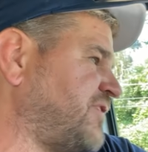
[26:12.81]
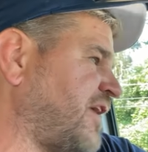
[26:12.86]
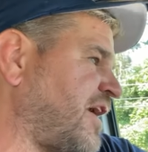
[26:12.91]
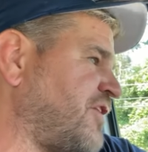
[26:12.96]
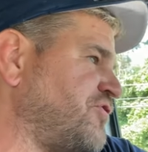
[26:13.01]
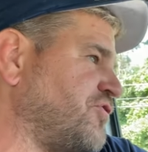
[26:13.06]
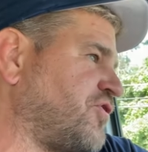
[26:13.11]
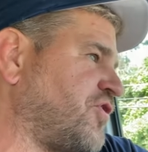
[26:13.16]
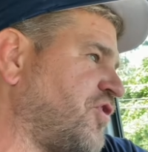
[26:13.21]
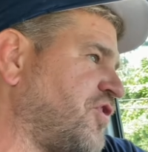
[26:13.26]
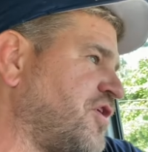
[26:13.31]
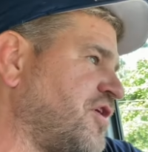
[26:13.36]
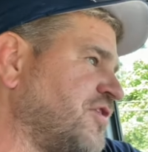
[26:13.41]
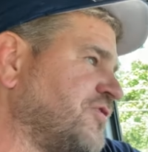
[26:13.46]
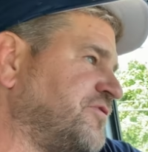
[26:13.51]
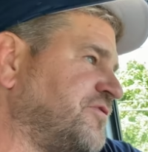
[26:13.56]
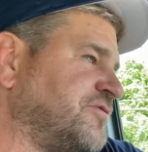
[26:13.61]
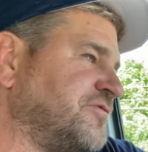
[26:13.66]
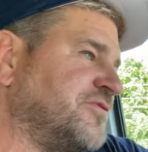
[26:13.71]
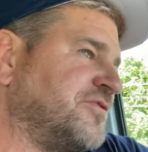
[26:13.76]
Daniel
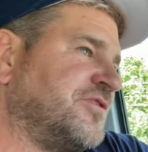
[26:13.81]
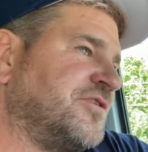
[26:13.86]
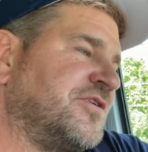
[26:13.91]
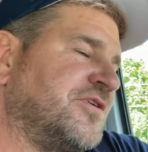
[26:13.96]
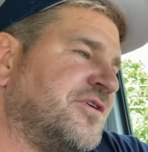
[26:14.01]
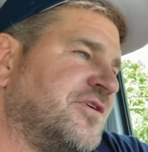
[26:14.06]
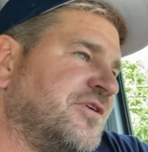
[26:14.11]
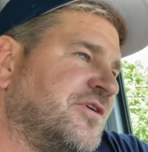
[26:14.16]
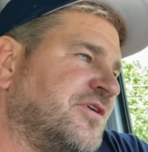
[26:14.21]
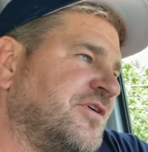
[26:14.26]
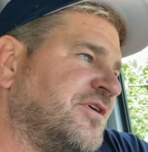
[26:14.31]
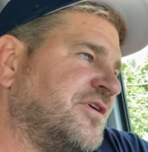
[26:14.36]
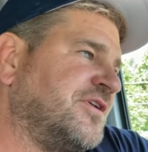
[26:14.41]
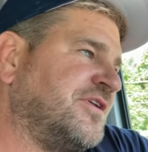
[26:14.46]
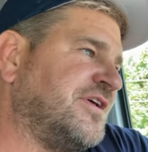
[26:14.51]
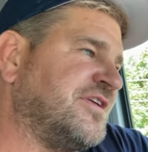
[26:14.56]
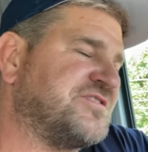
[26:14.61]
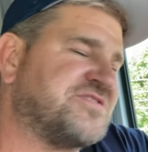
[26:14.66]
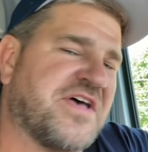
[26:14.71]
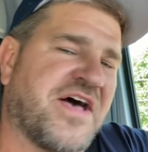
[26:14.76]
called,
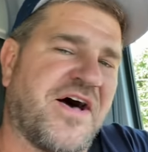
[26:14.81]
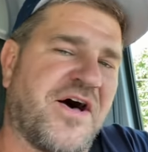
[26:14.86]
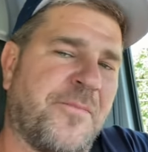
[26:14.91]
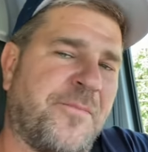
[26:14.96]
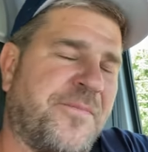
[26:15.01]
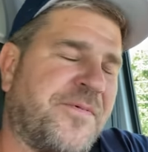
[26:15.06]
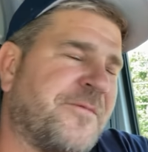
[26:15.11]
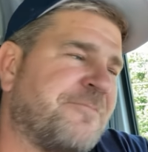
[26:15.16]
needs help.